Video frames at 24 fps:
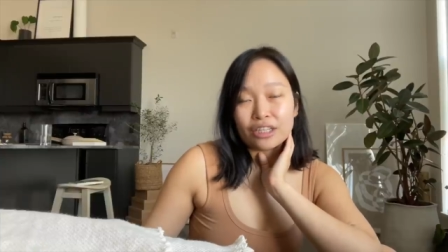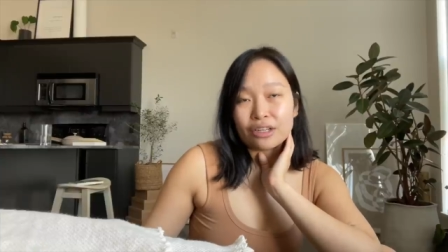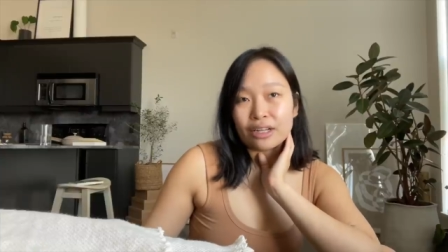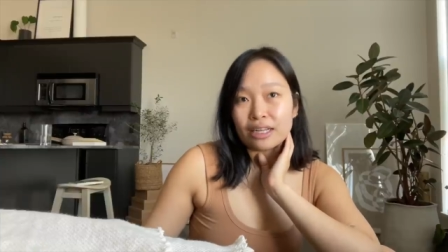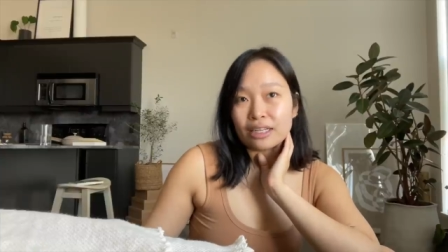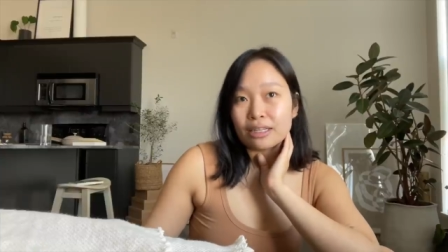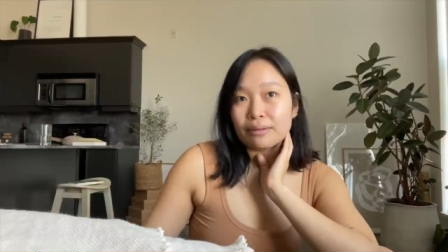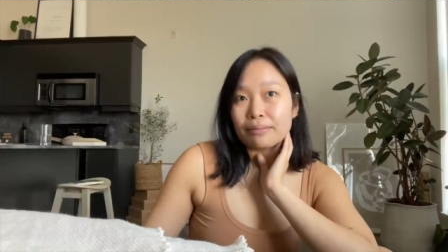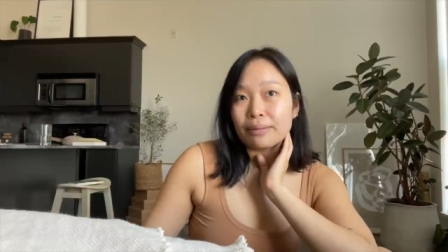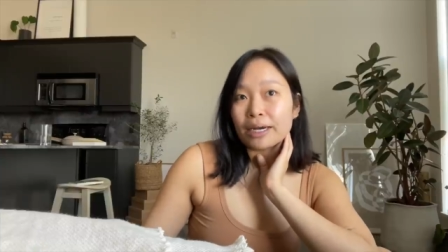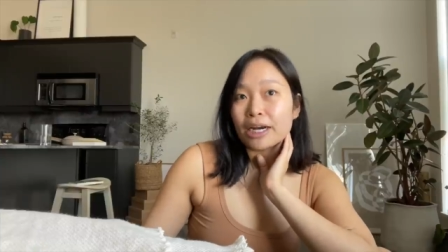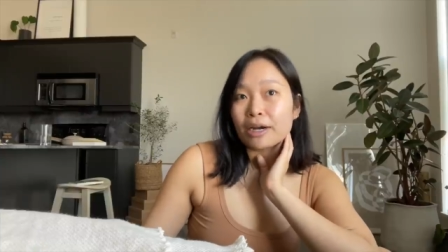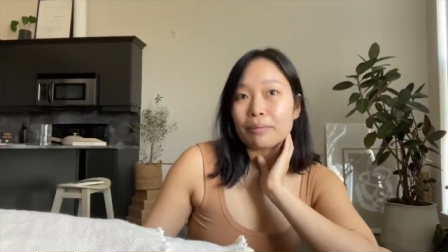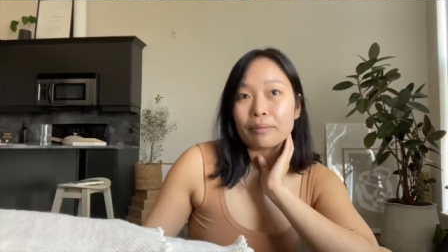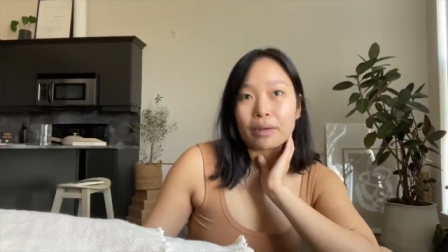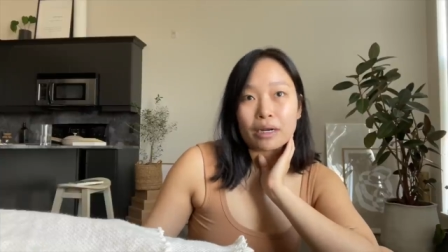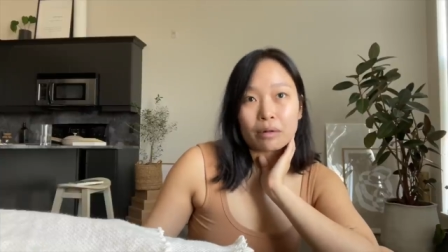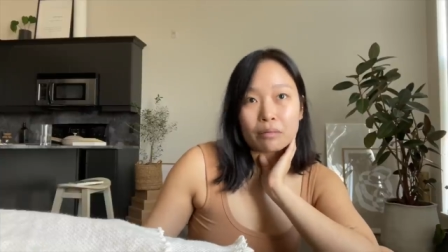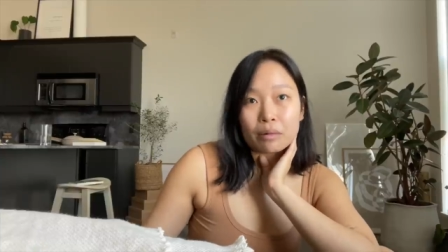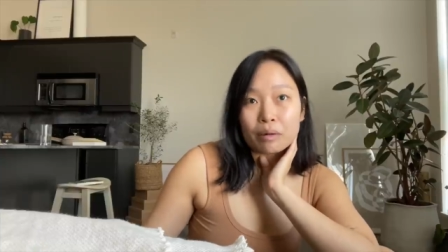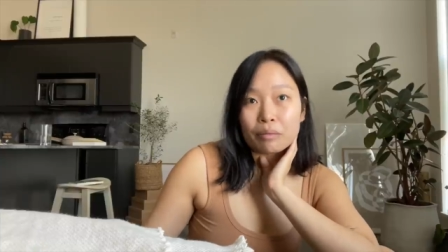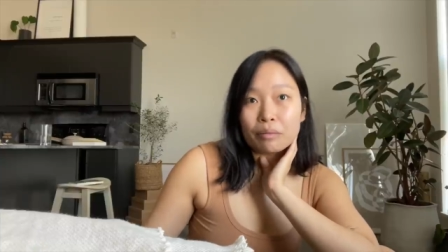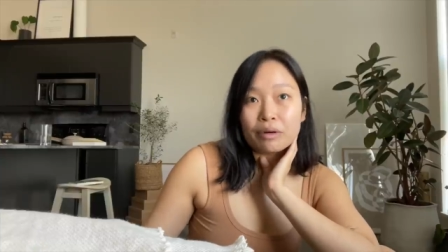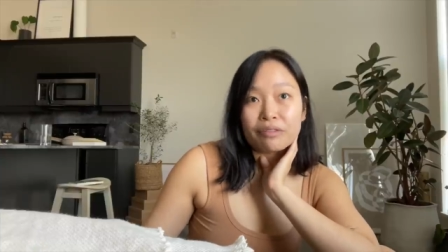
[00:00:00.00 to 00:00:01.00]
like the bare
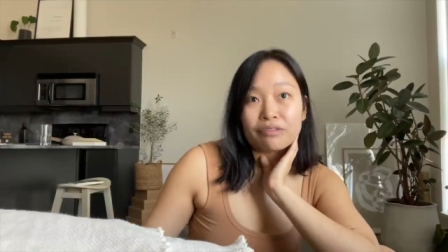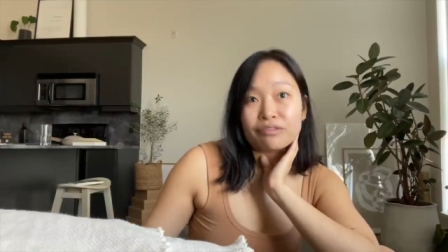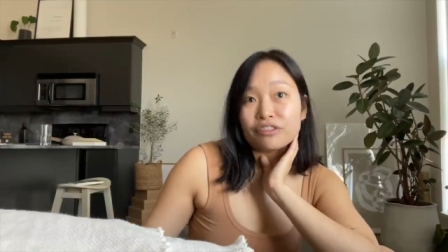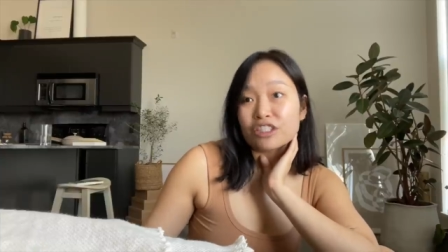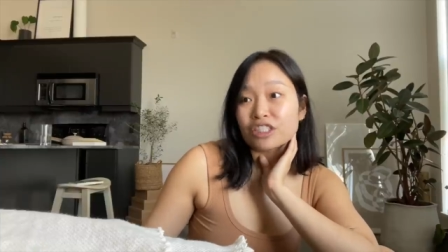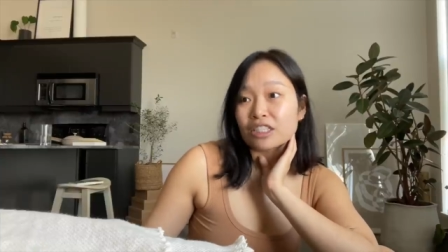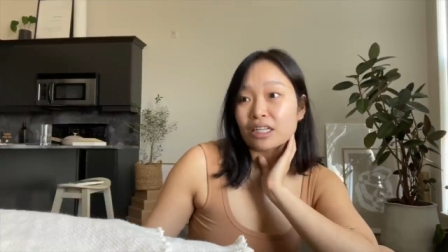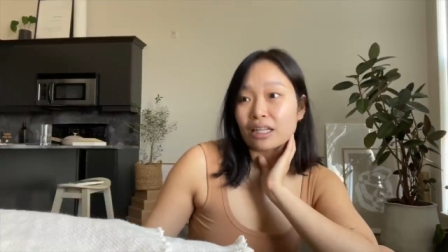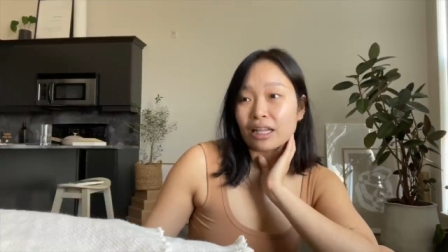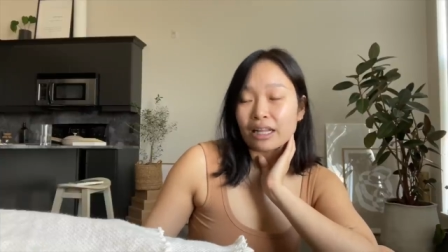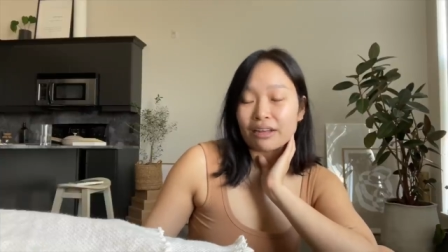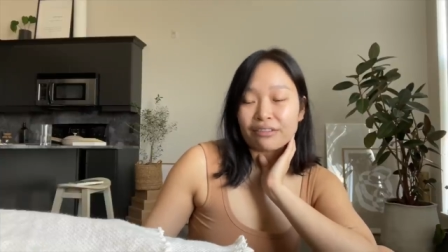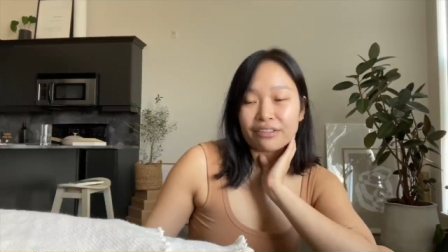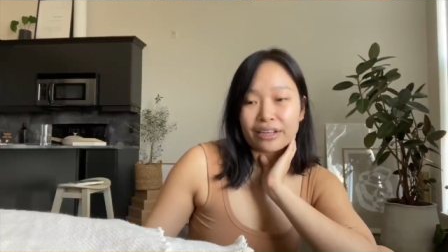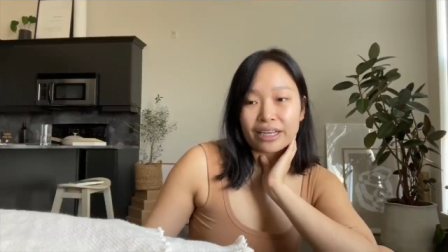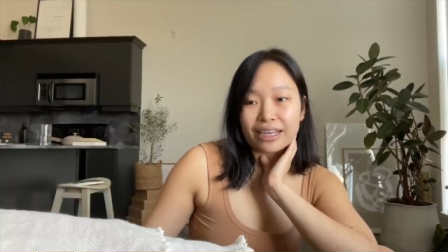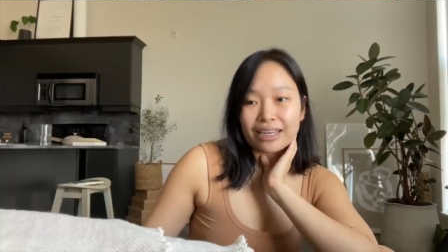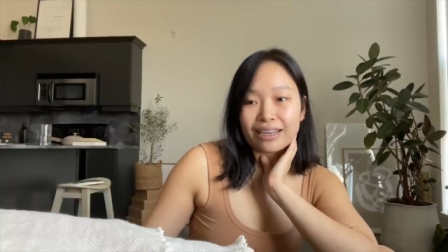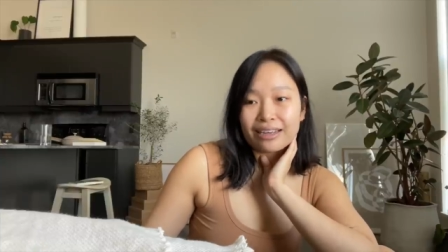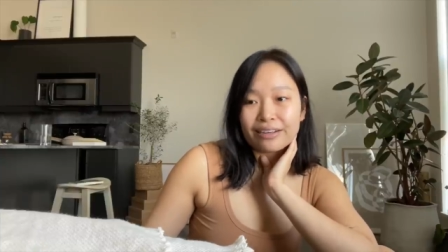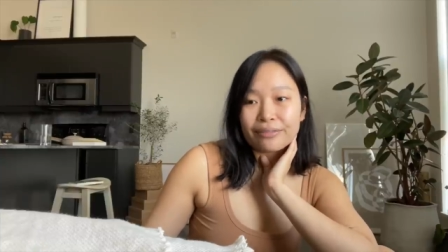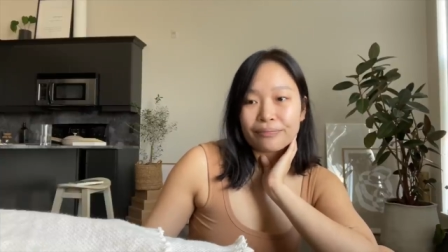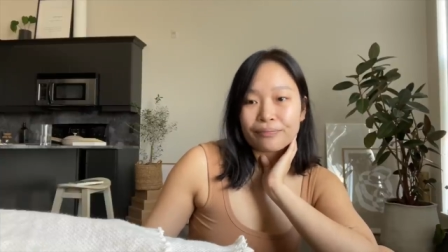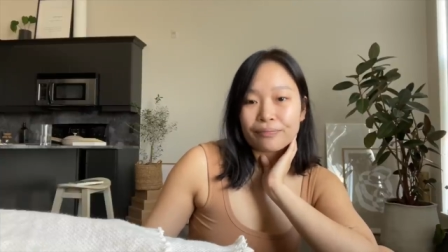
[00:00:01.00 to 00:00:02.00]
minimum of just
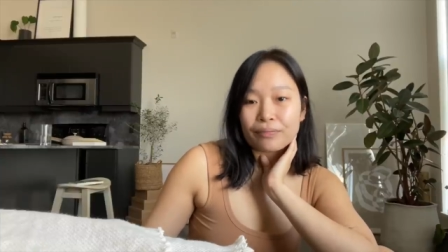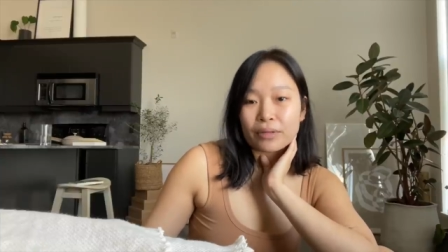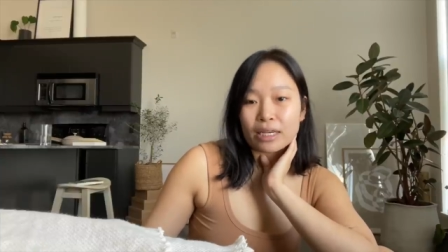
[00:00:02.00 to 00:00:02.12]
living.